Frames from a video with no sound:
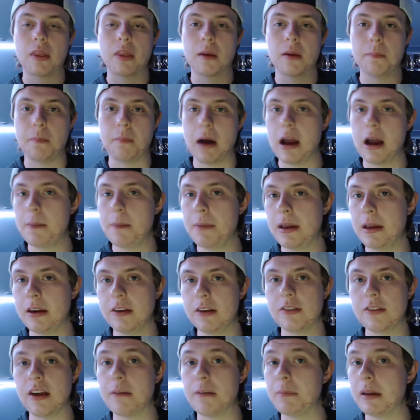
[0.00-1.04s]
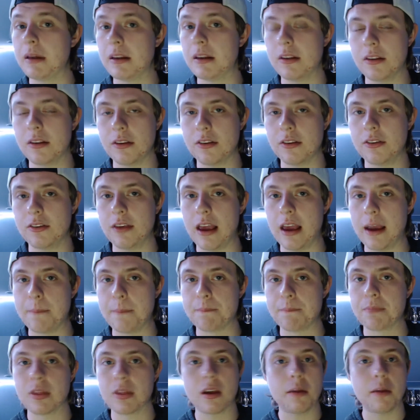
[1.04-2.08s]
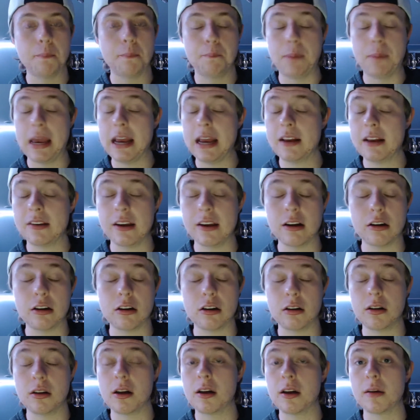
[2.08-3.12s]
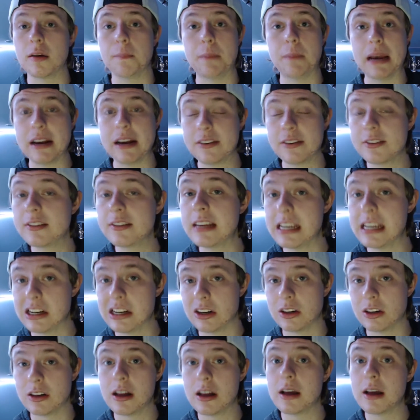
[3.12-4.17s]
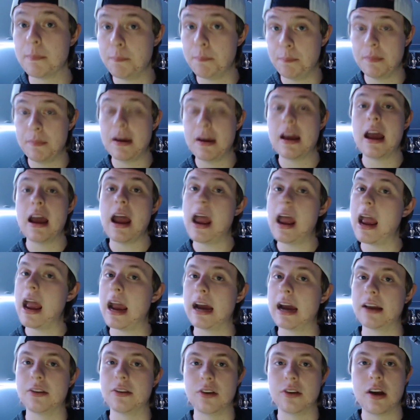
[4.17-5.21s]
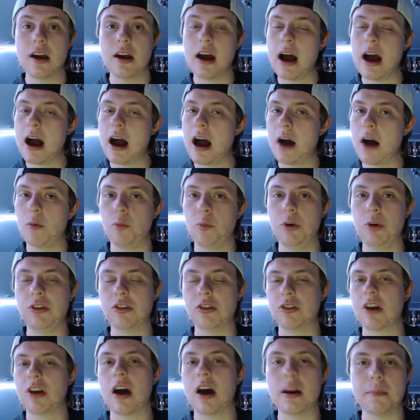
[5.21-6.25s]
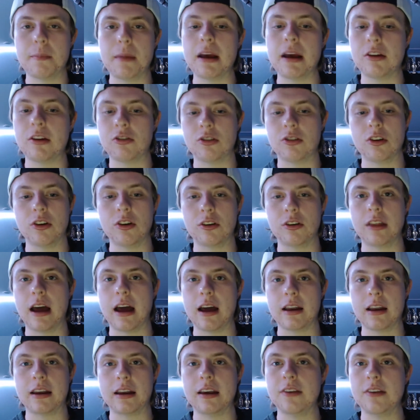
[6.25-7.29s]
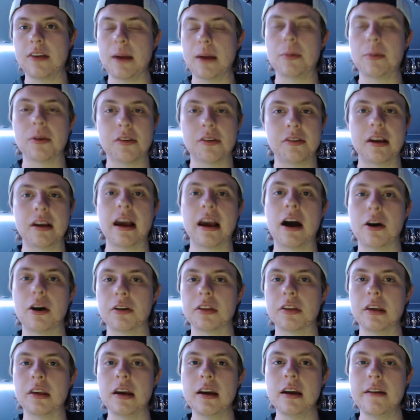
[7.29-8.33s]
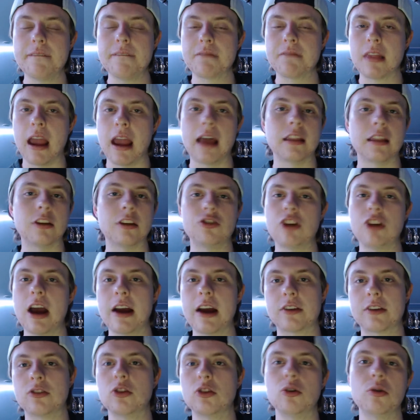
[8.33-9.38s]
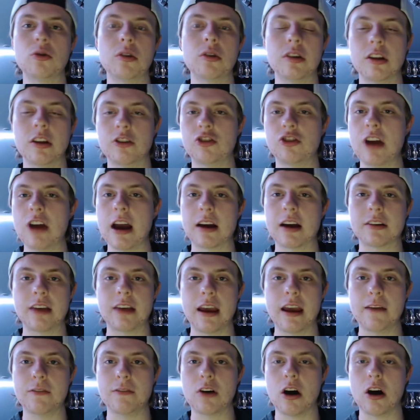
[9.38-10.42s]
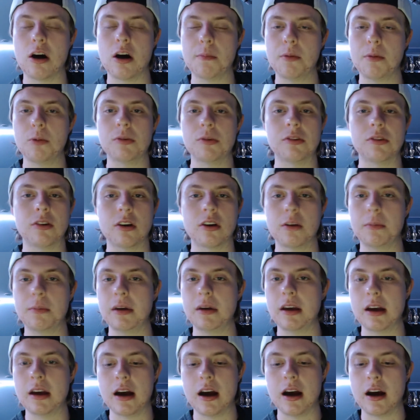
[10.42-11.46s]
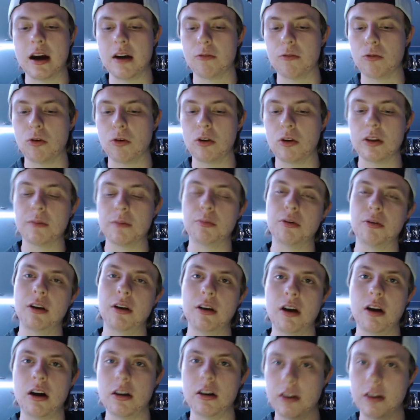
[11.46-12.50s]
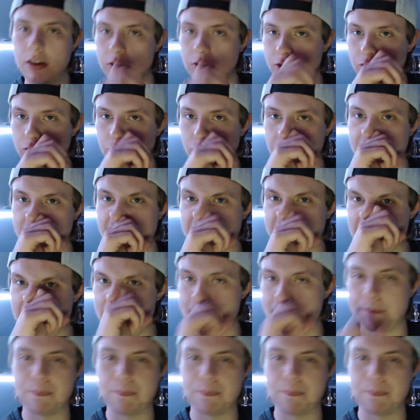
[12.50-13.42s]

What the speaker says: My opinions have been the same. Big deal, big steal, and we just got to make sure that he's able to stay healthy. And the Jack Dave combo is going to be rolling pretty on in the game